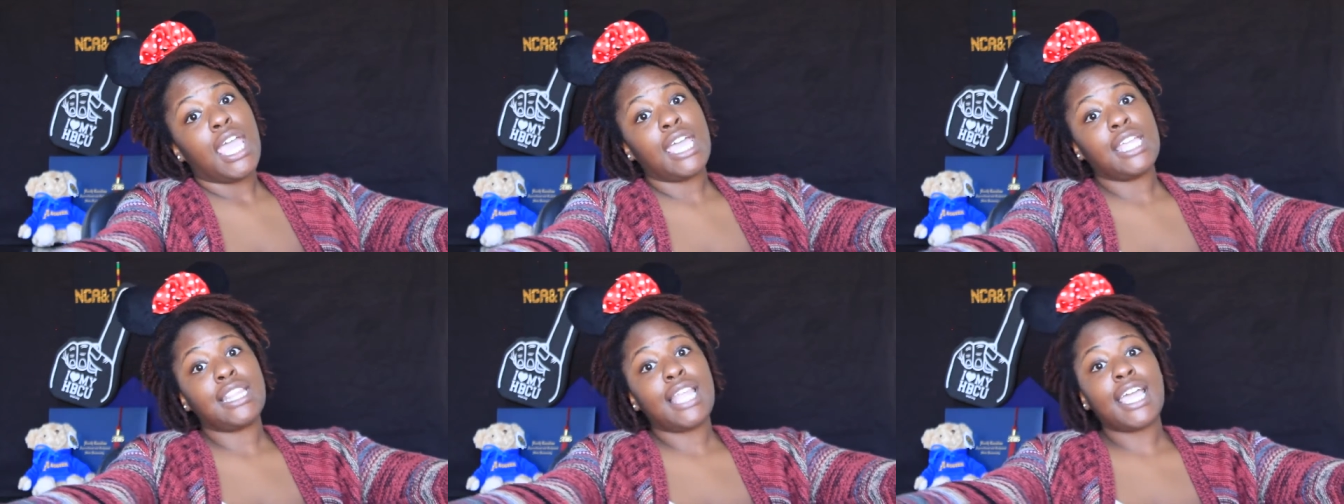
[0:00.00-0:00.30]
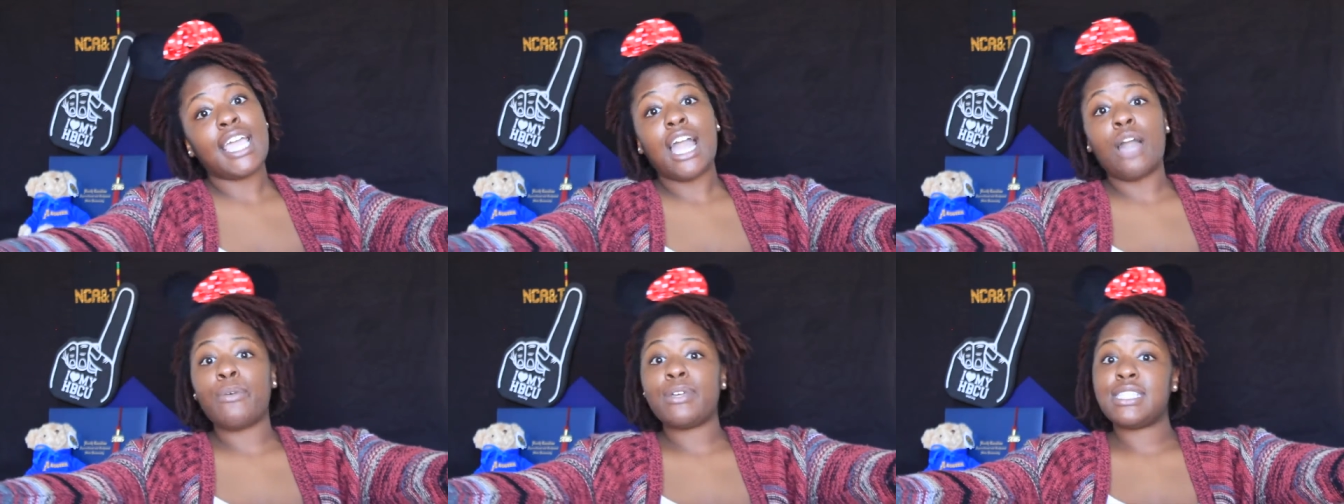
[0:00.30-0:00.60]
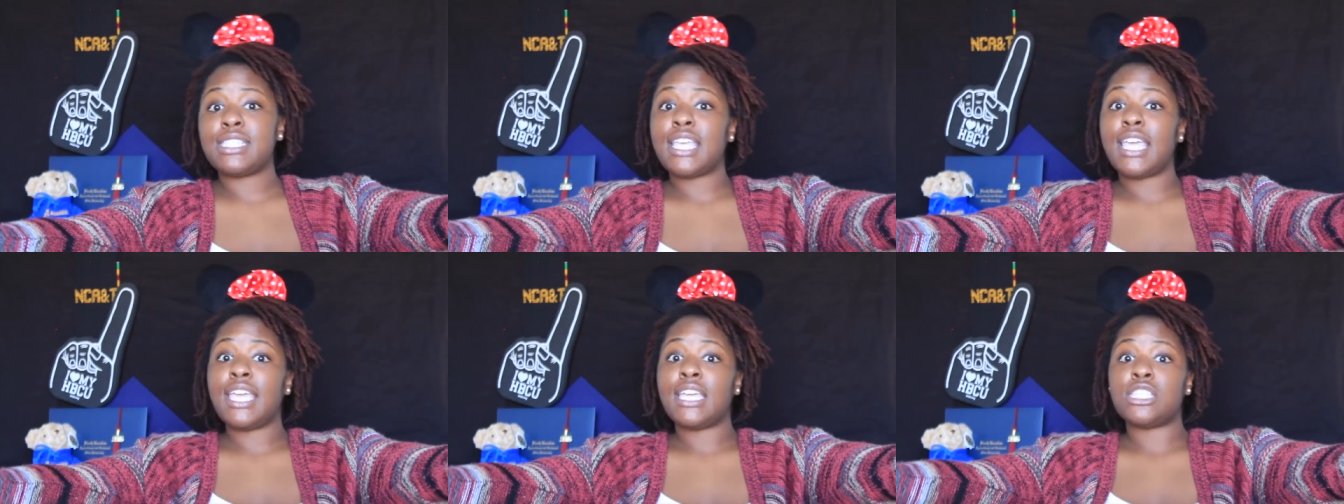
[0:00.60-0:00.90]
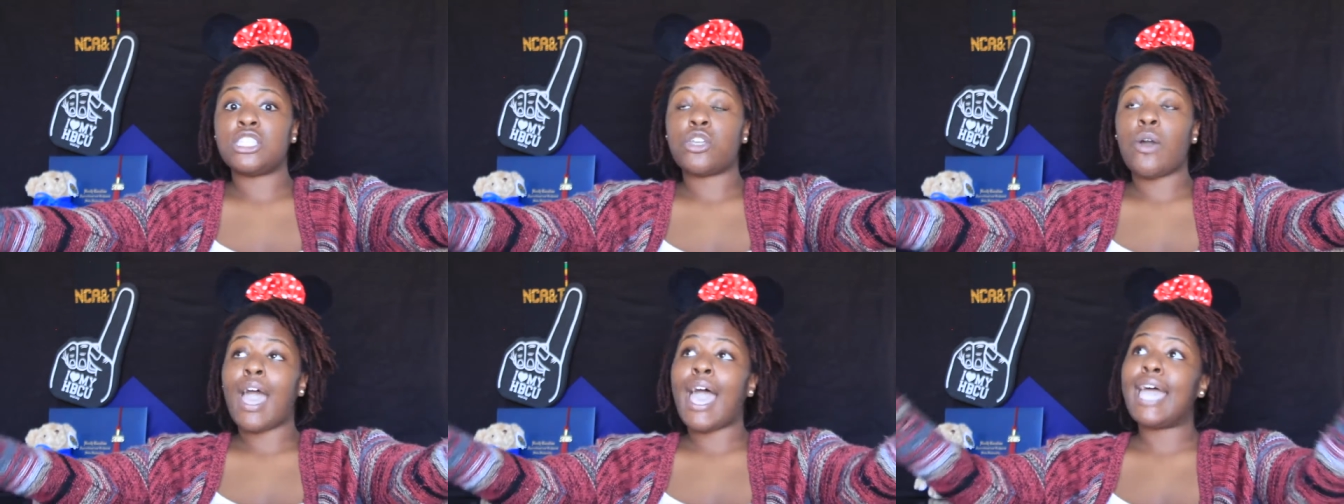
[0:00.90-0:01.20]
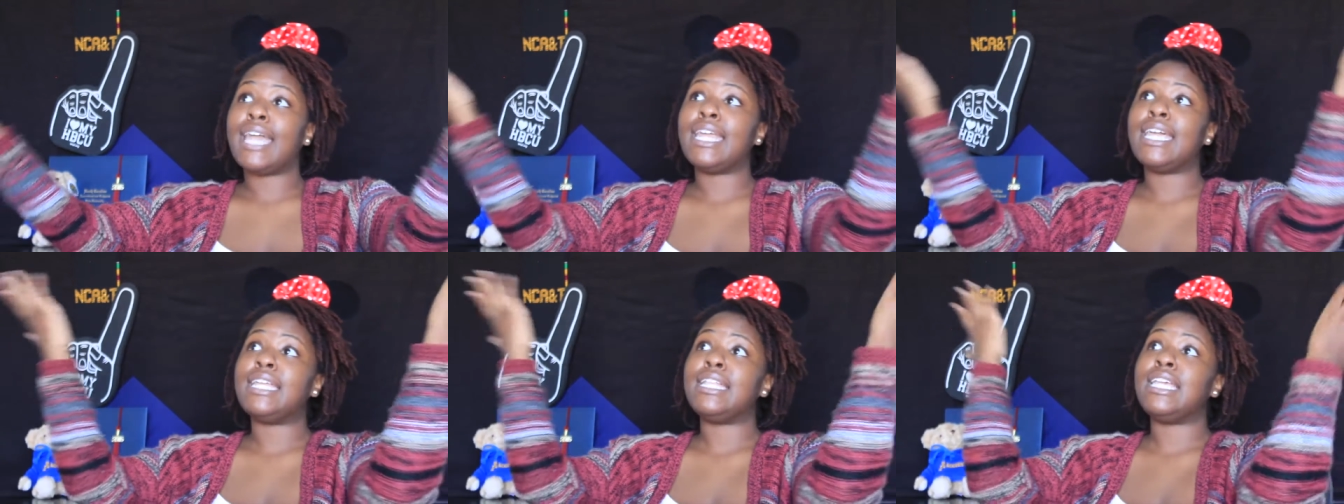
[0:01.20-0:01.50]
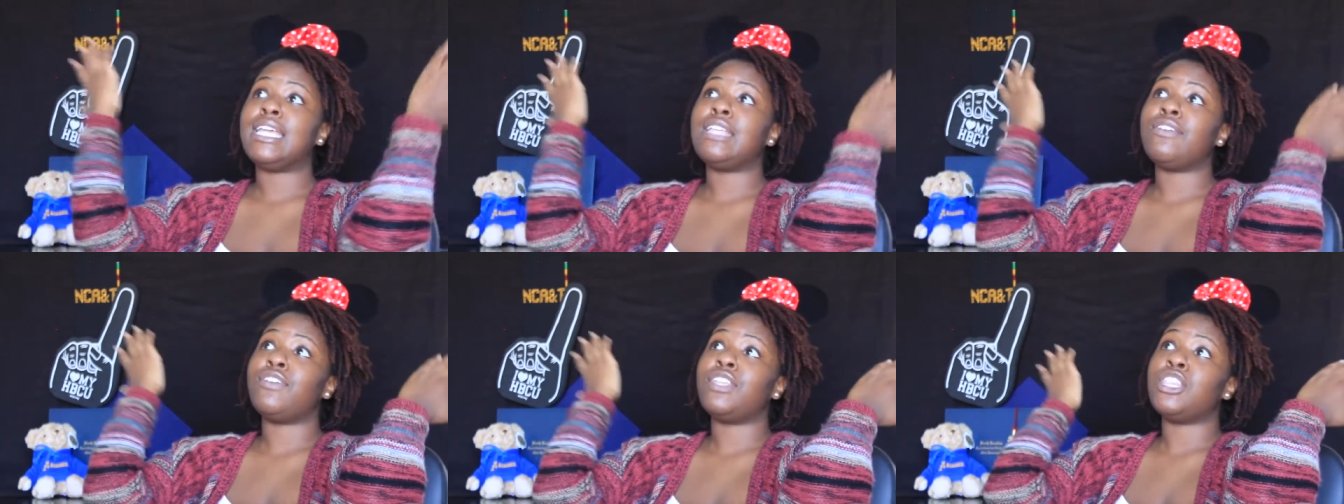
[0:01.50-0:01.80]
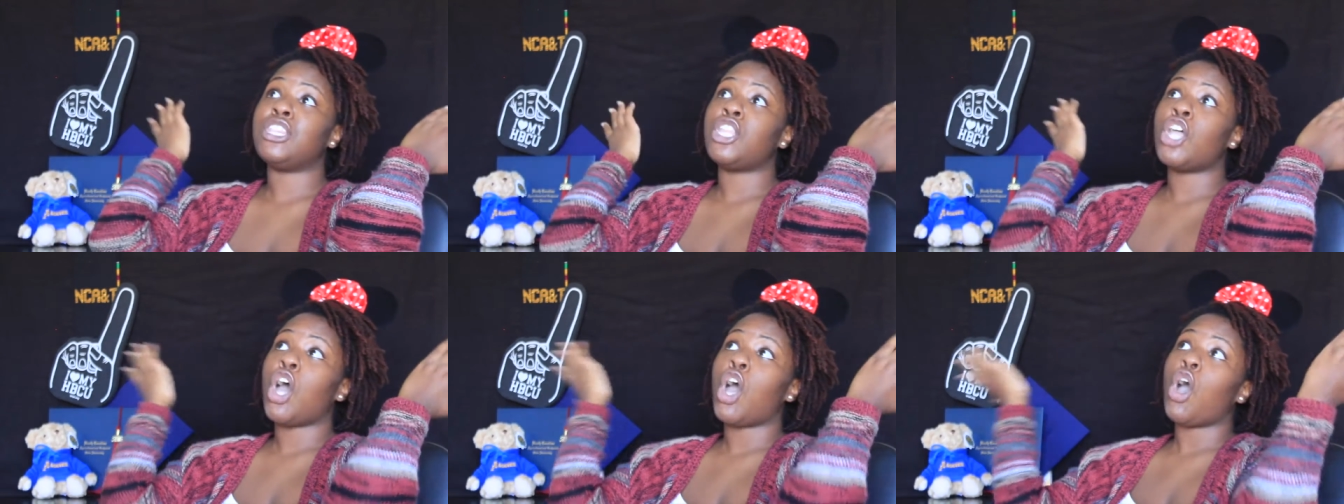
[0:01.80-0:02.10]
And like I was saying, so I didn't
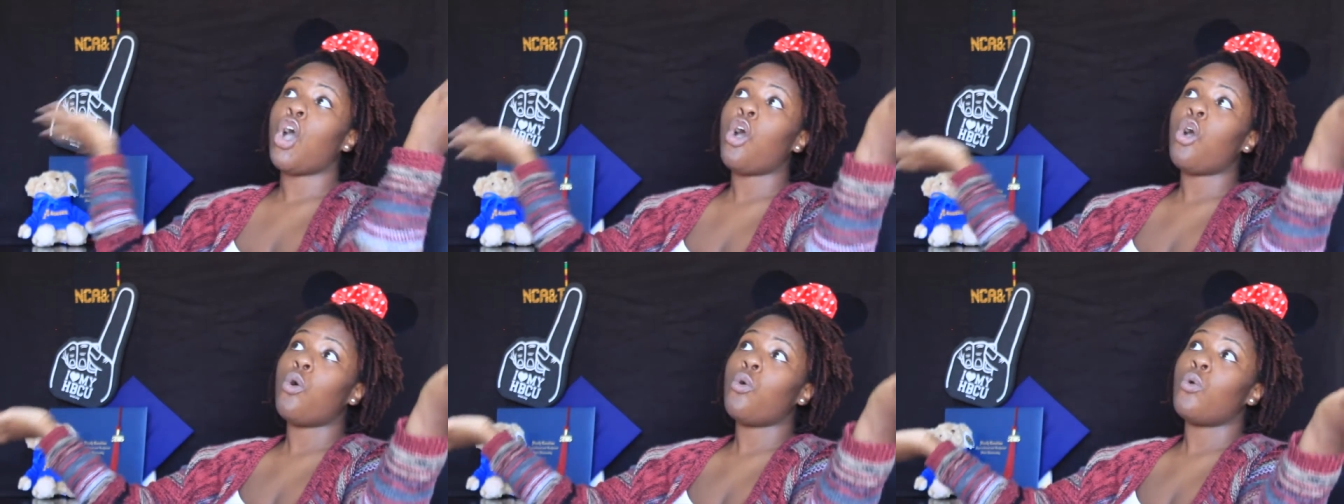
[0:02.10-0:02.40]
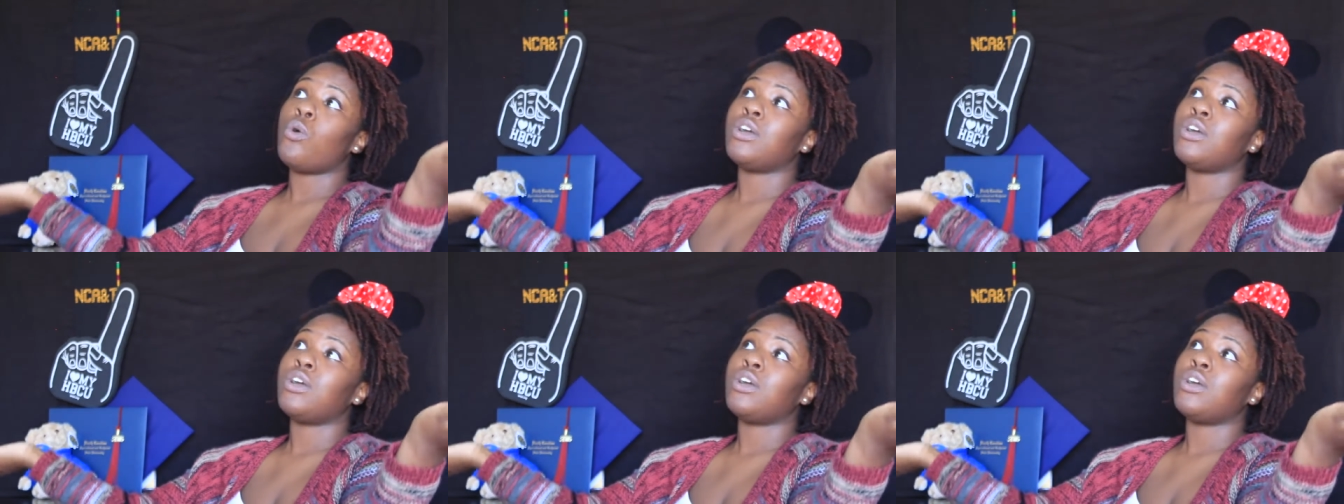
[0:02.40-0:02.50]
even know